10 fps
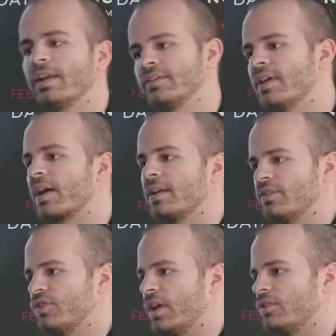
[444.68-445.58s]
it, it's not going
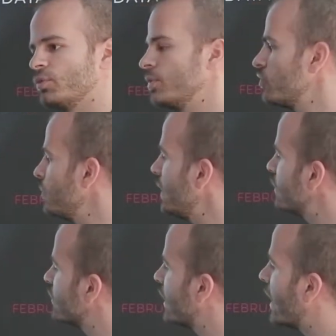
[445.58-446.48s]
to change, which
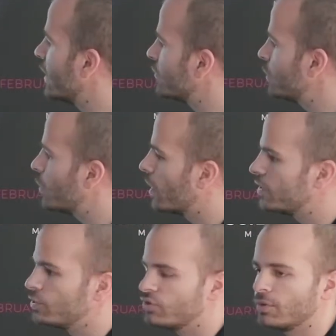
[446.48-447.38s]
means that if we want to
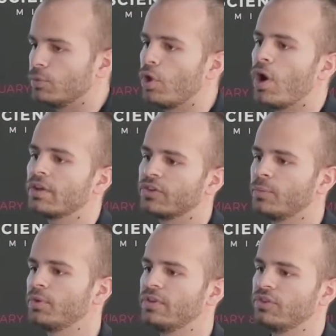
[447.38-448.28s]
do some
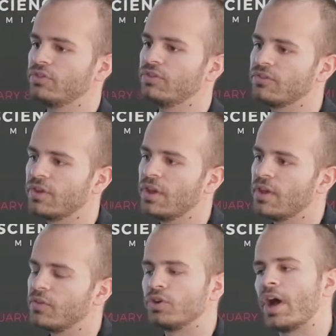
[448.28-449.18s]
long-term predictions,
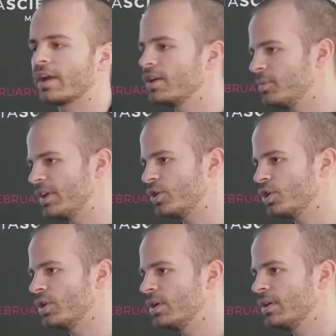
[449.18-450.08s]
they're not going to be
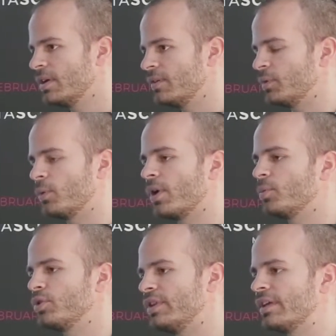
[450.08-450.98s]
good. If we want to
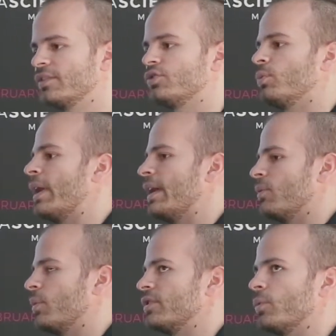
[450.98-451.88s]
predict this way
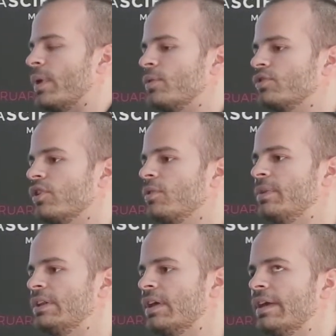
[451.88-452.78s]
what the weather is going to
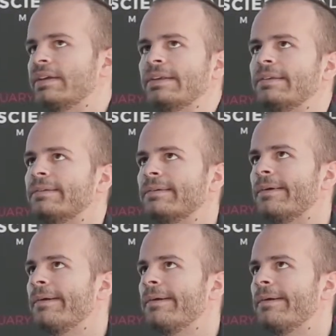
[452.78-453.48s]
be like in